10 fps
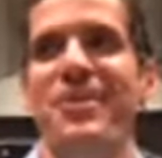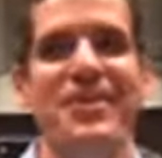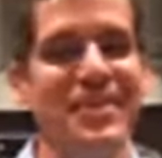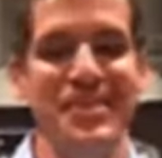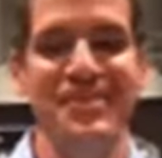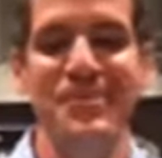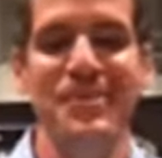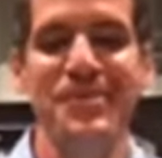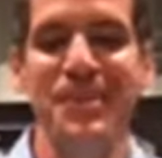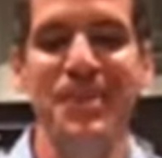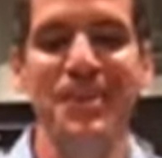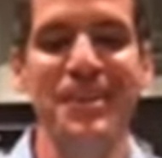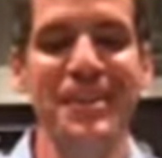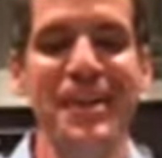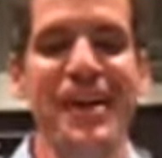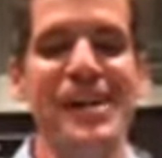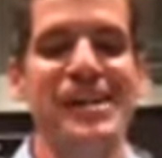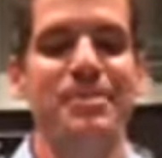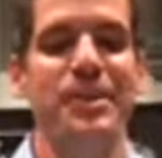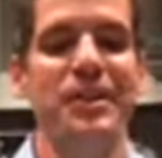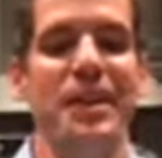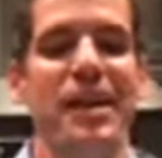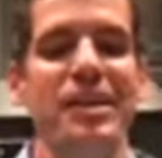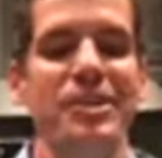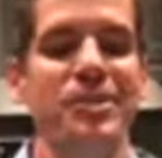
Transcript: probably doesn't feel very good. But hitting your